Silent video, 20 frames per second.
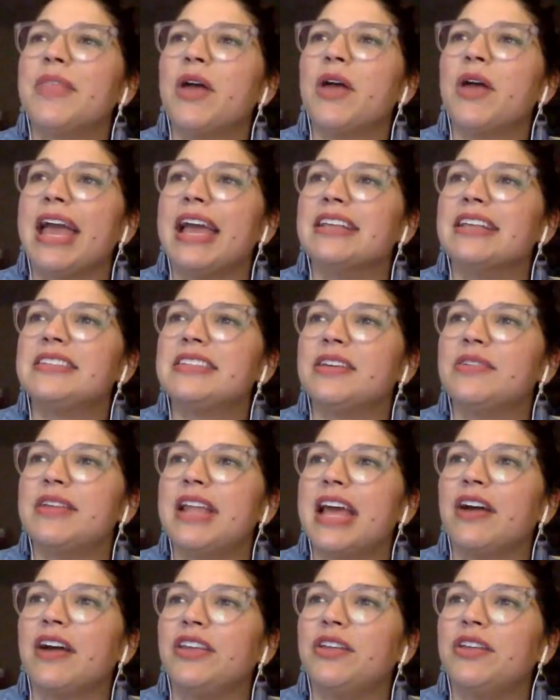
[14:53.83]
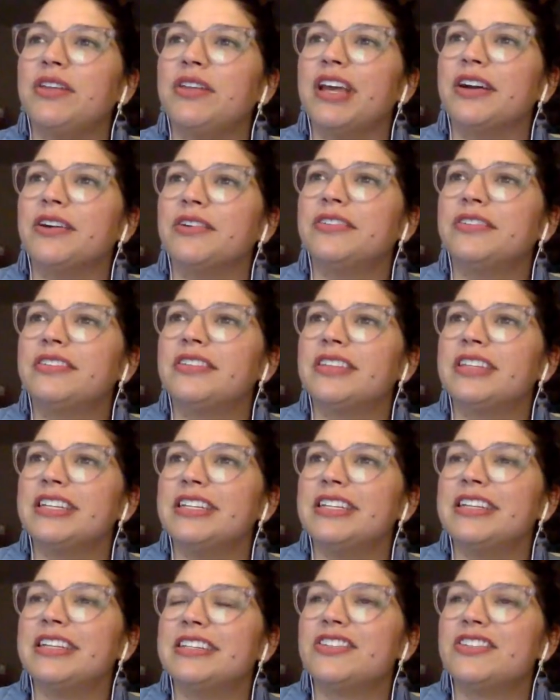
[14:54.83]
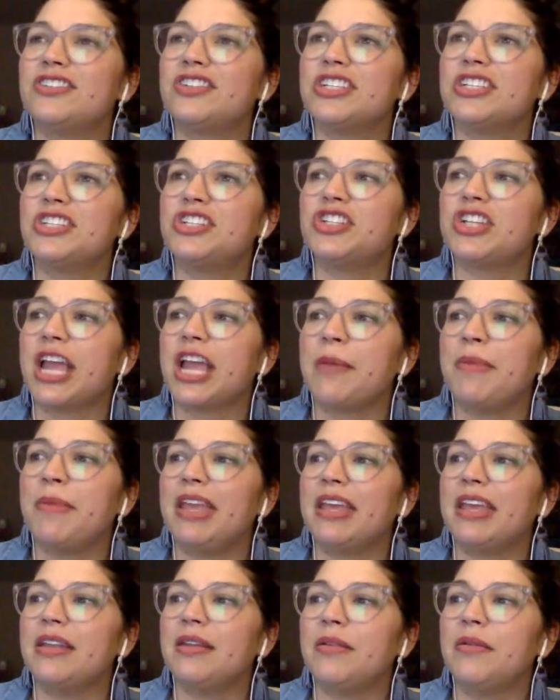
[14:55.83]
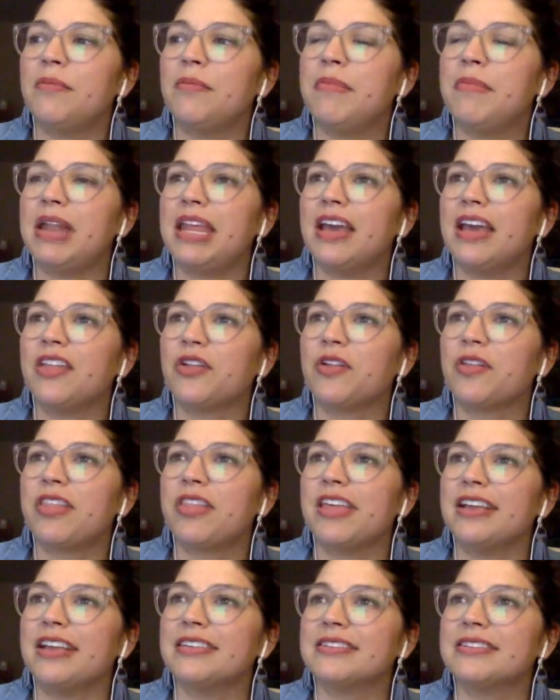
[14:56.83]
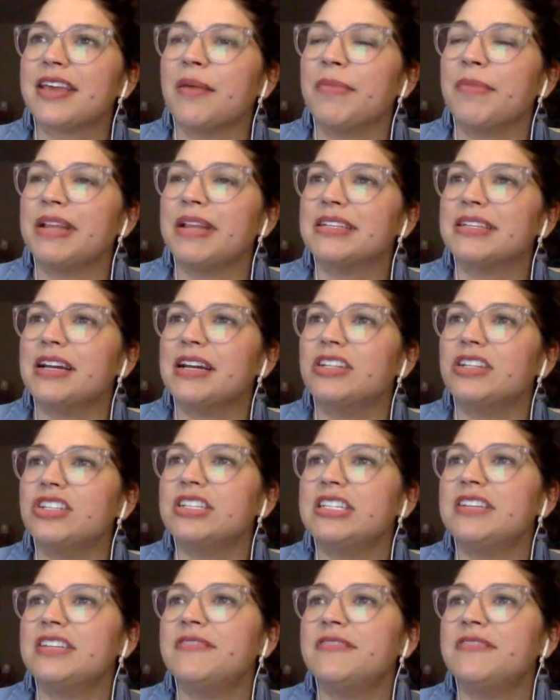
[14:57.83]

Okay, so now you know that it's just Jamie and many other things coming to IGTV.